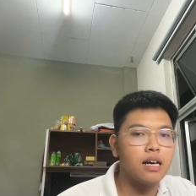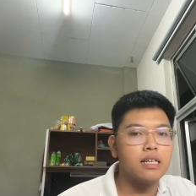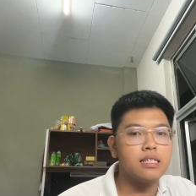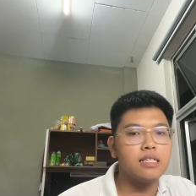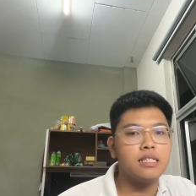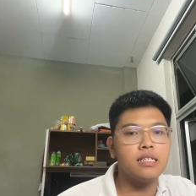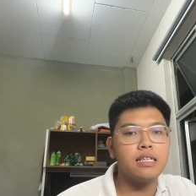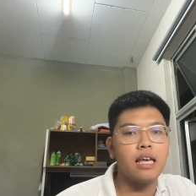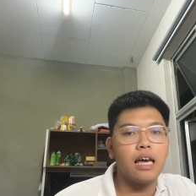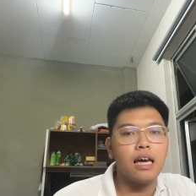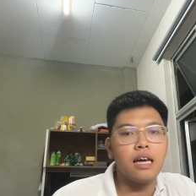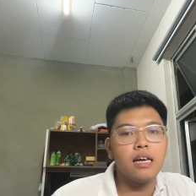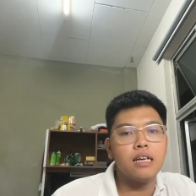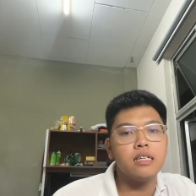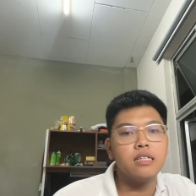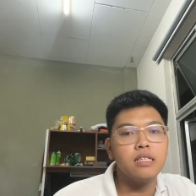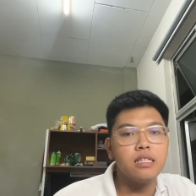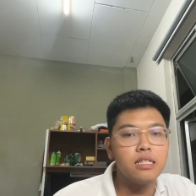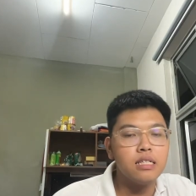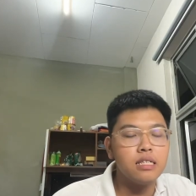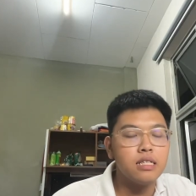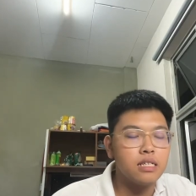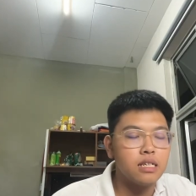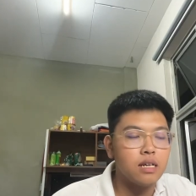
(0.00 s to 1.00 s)

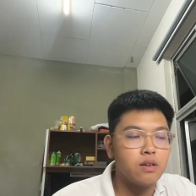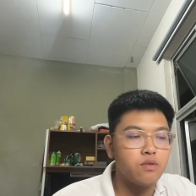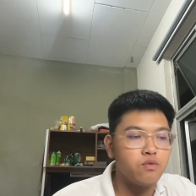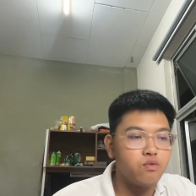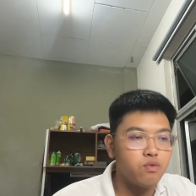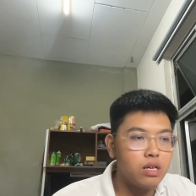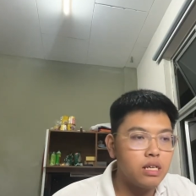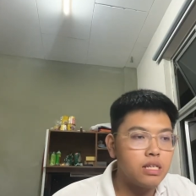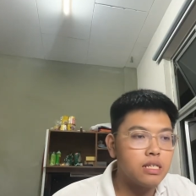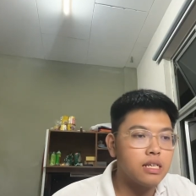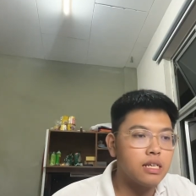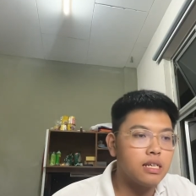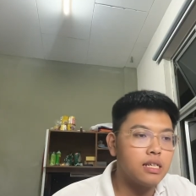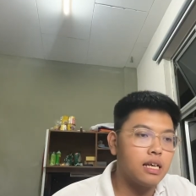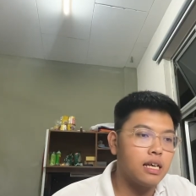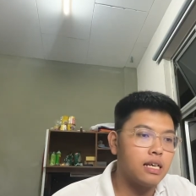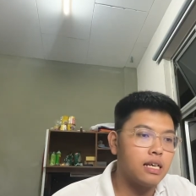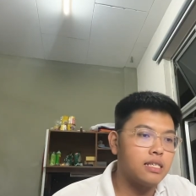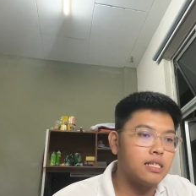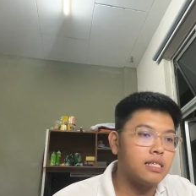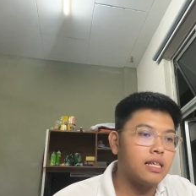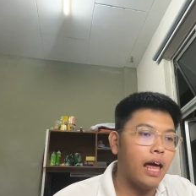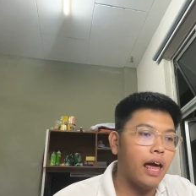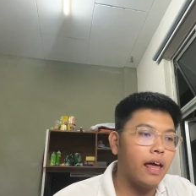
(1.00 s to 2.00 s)
second reason
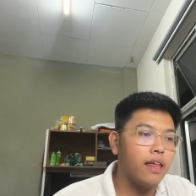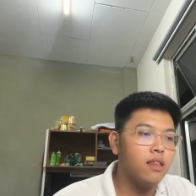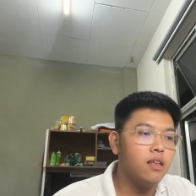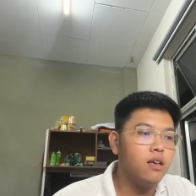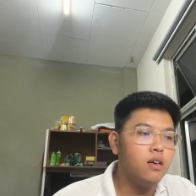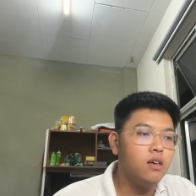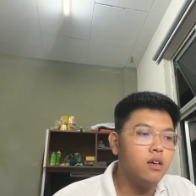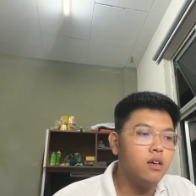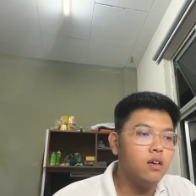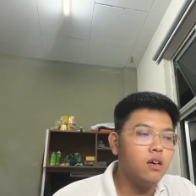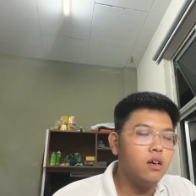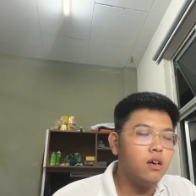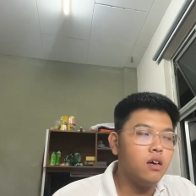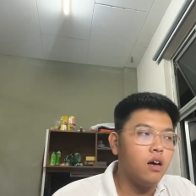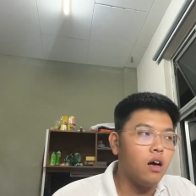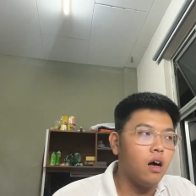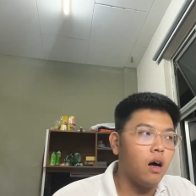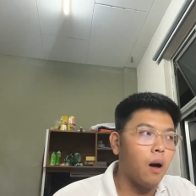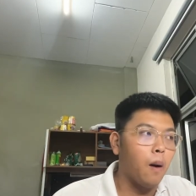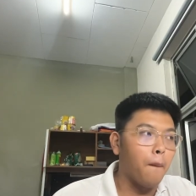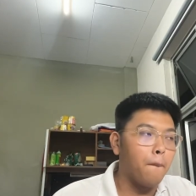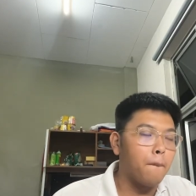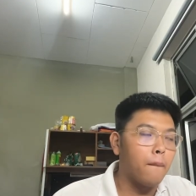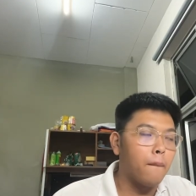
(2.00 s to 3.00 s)
is that
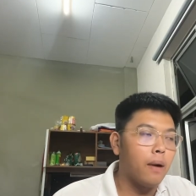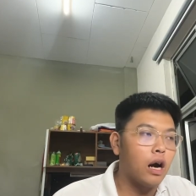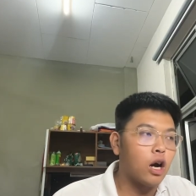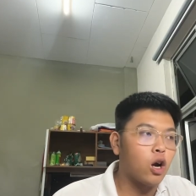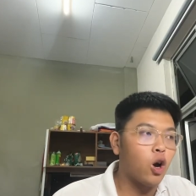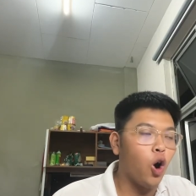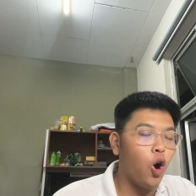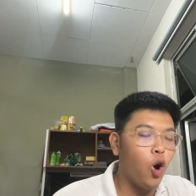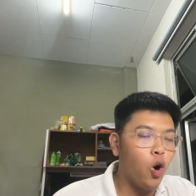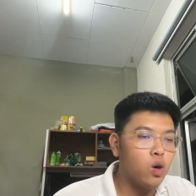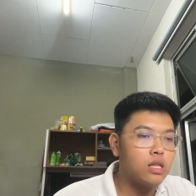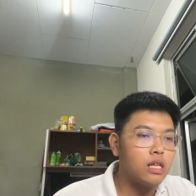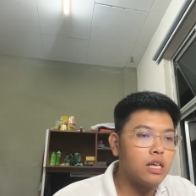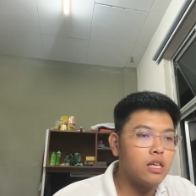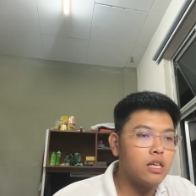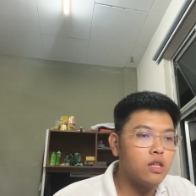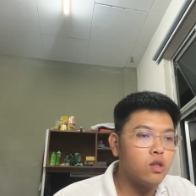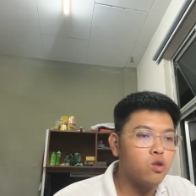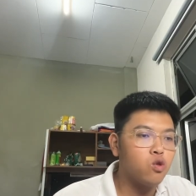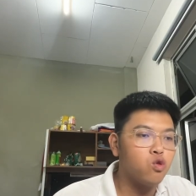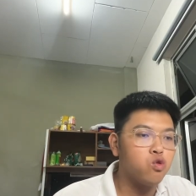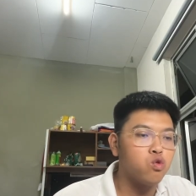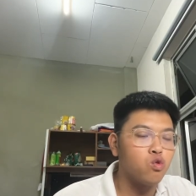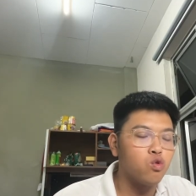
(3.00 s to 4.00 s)

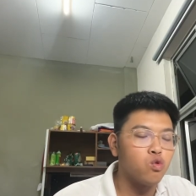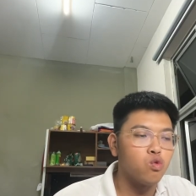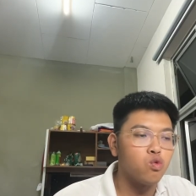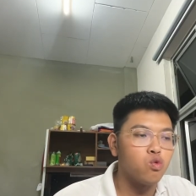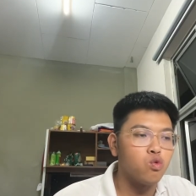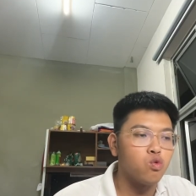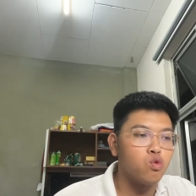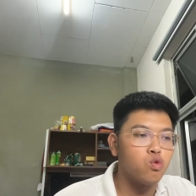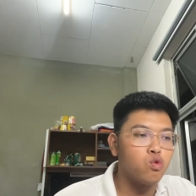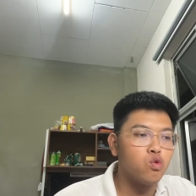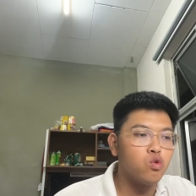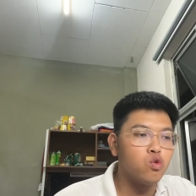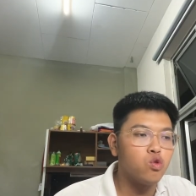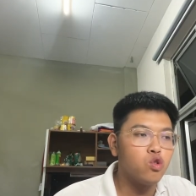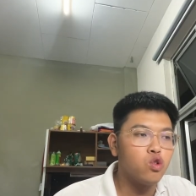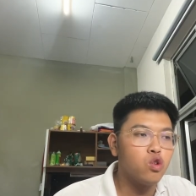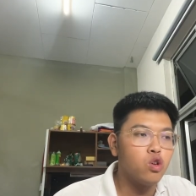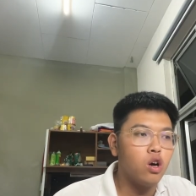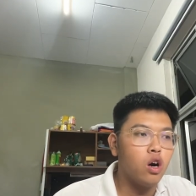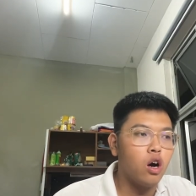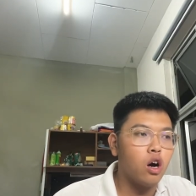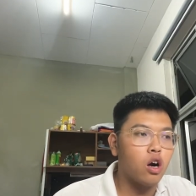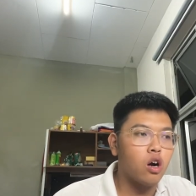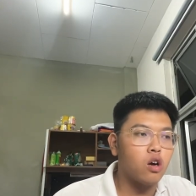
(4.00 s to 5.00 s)
according to
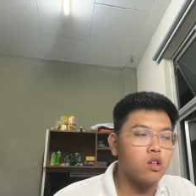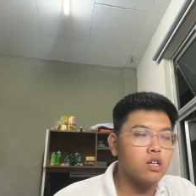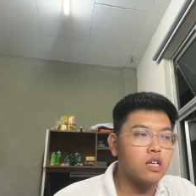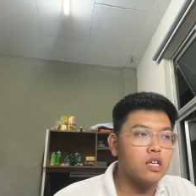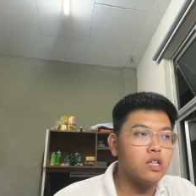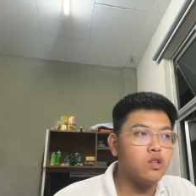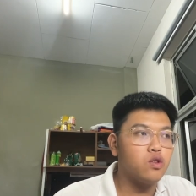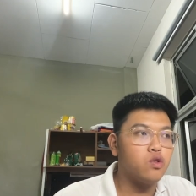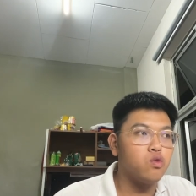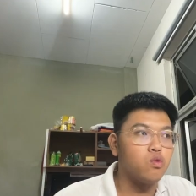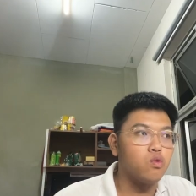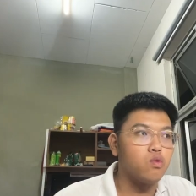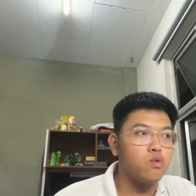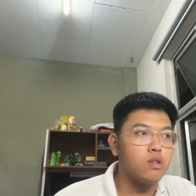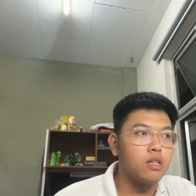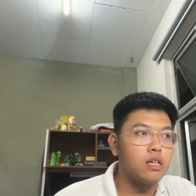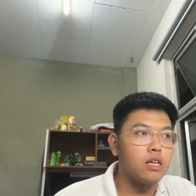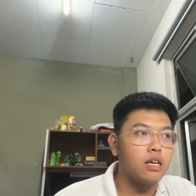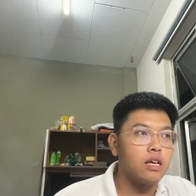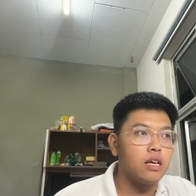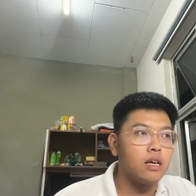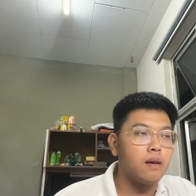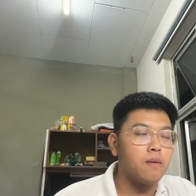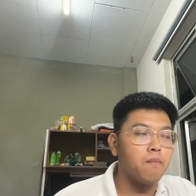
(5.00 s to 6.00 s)

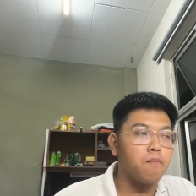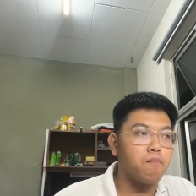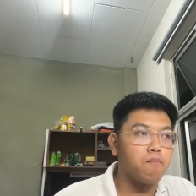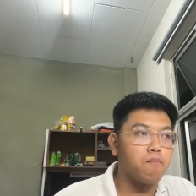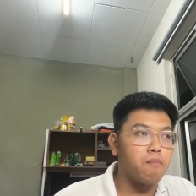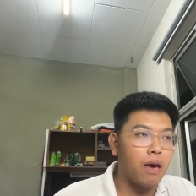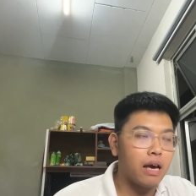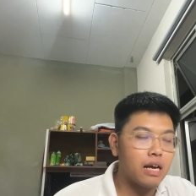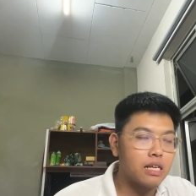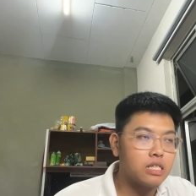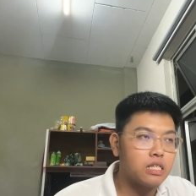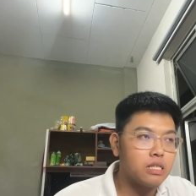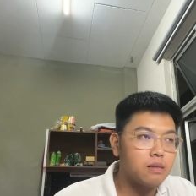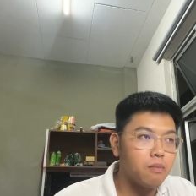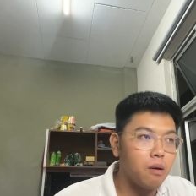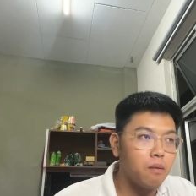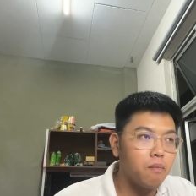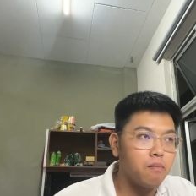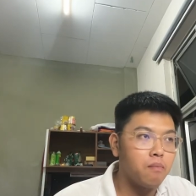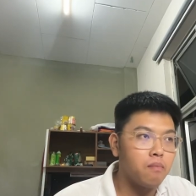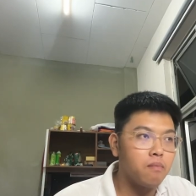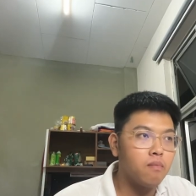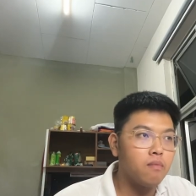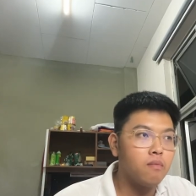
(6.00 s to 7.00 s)
the
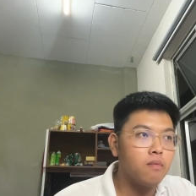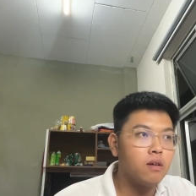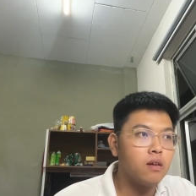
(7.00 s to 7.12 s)
maximum,